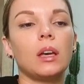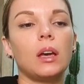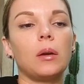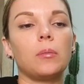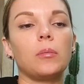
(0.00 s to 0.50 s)

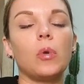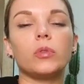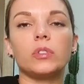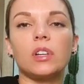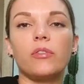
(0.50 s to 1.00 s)
um,
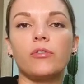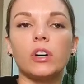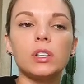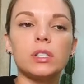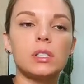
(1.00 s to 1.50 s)
ultrasound
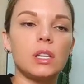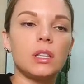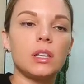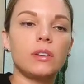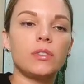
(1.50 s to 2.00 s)
first,
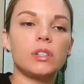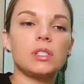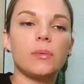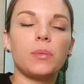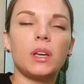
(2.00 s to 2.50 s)
and then if there's
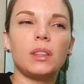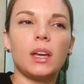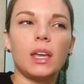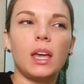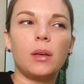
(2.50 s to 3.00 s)
something
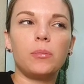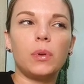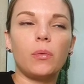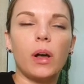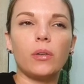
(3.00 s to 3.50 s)
that can't
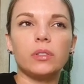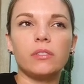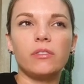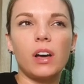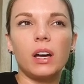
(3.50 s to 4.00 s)
be well
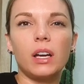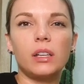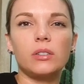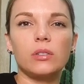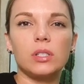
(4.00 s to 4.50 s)

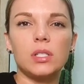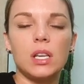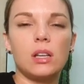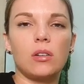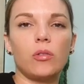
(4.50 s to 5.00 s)
defined or
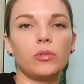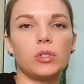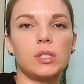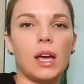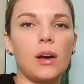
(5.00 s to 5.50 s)
seen on
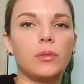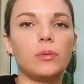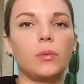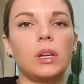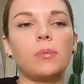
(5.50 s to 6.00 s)
ultrasound,
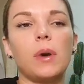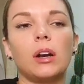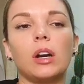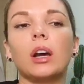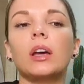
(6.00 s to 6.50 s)
and we need
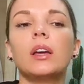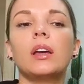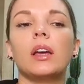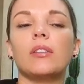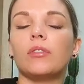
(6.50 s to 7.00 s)
better
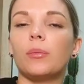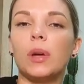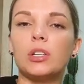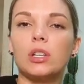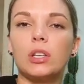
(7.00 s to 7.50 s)

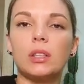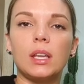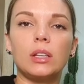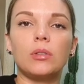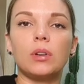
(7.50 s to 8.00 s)
information,
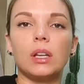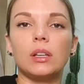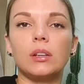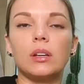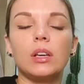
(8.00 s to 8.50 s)
then you
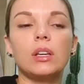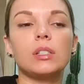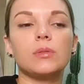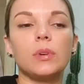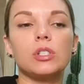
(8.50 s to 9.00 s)
can
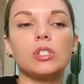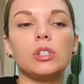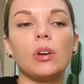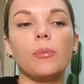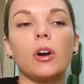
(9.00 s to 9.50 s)
switch
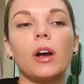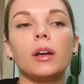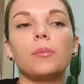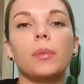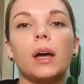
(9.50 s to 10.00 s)
to
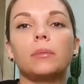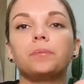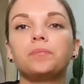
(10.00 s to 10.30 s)
MRI. But